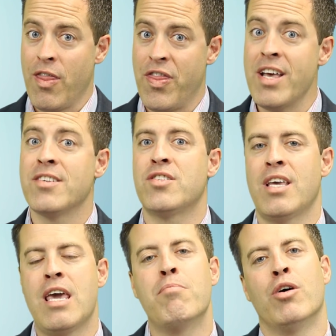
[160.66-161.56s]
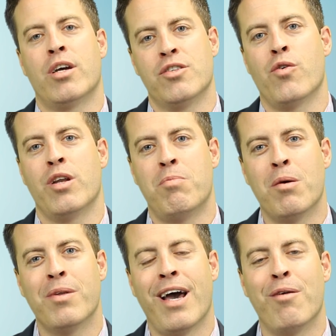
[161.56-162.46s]
This ebook is going to be
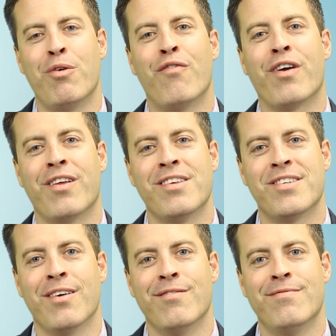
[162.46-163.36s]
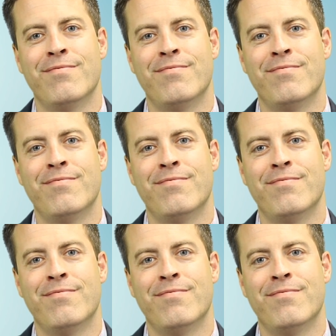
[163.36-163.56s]
able to help you figure this out.